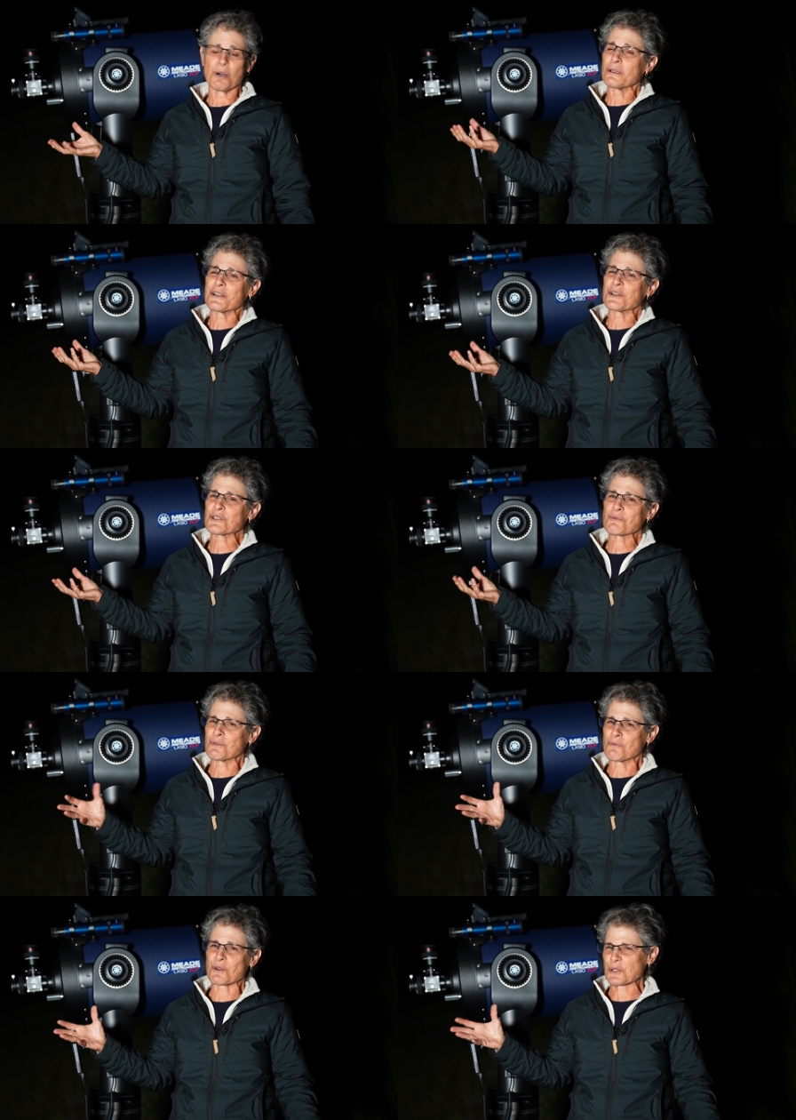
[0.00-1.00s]
Polaris
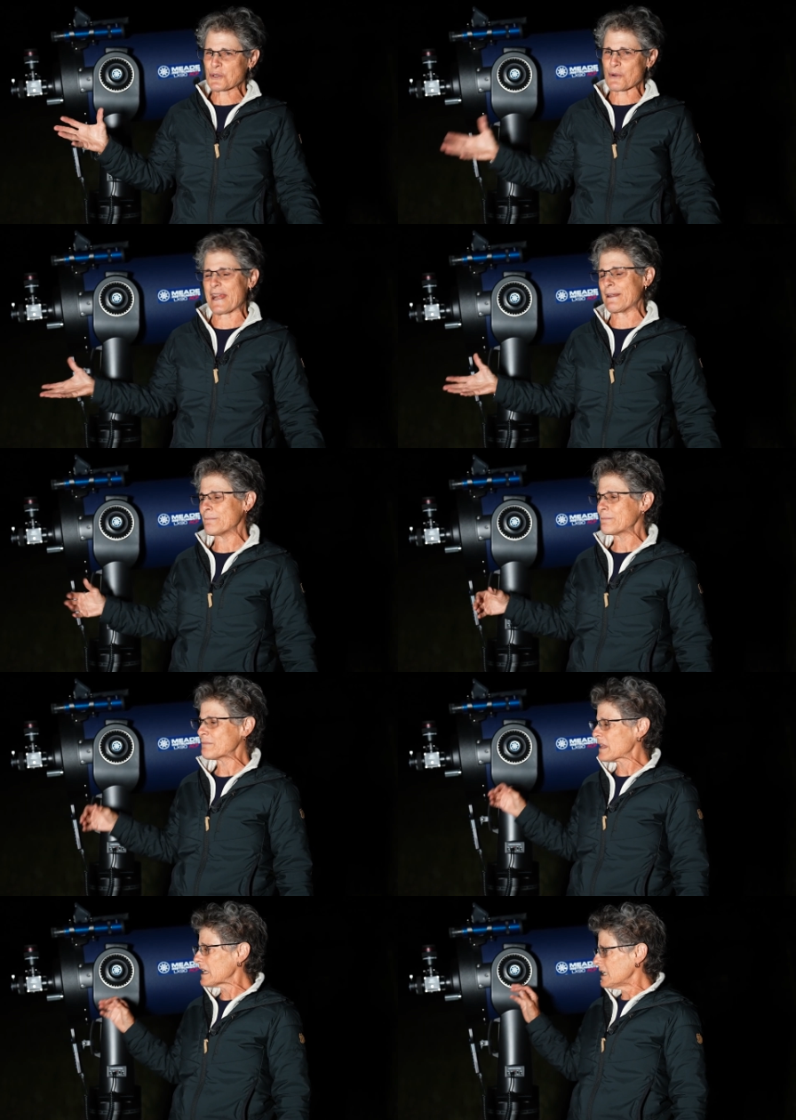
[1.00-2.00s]
would work great.
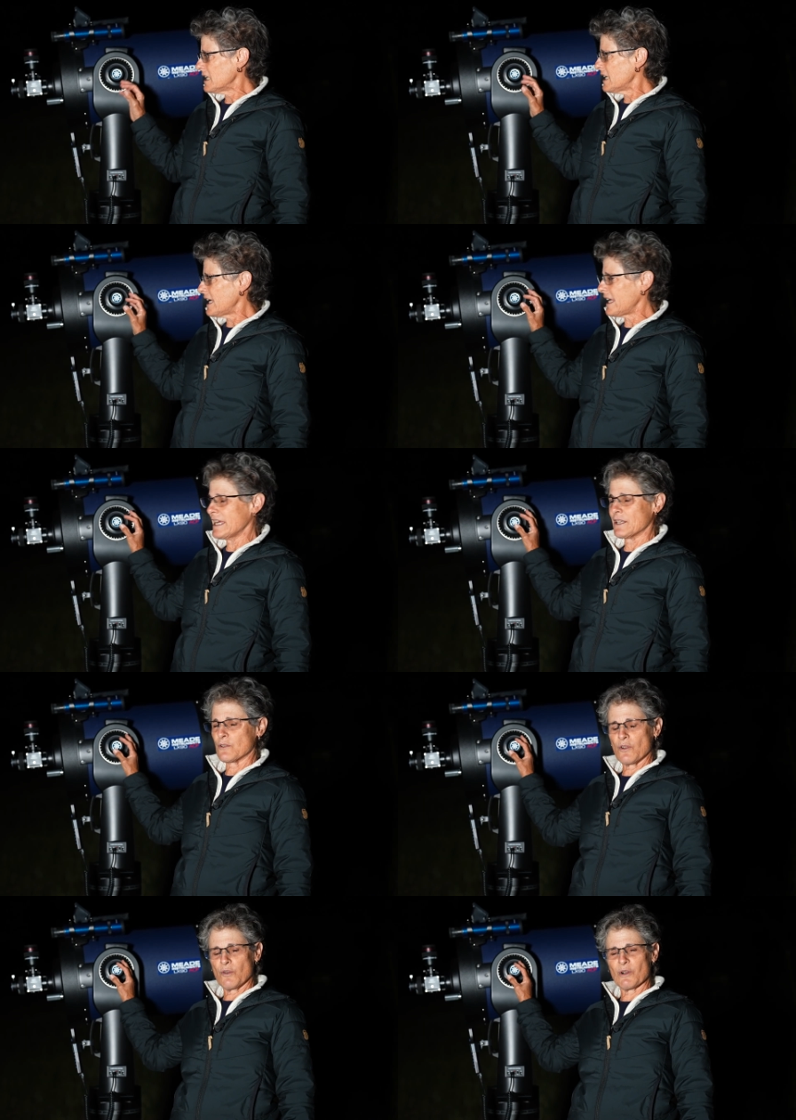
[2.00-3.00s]
And